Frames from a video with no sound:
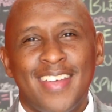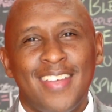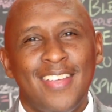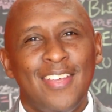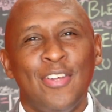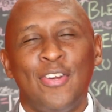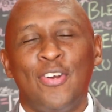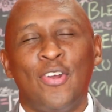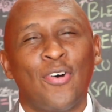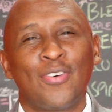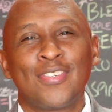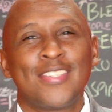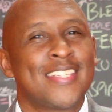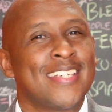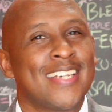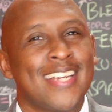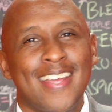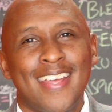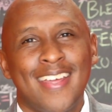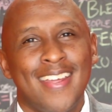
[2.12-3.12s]
You don't
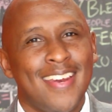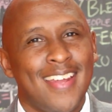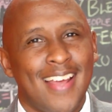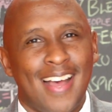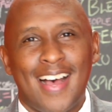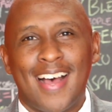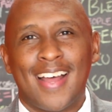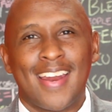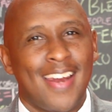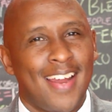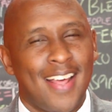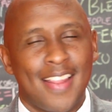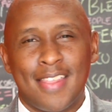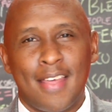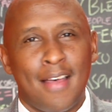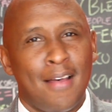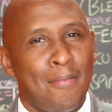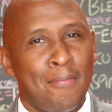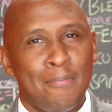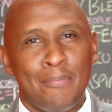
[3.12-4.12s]
need
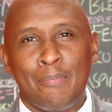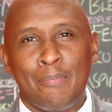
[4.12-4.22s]
another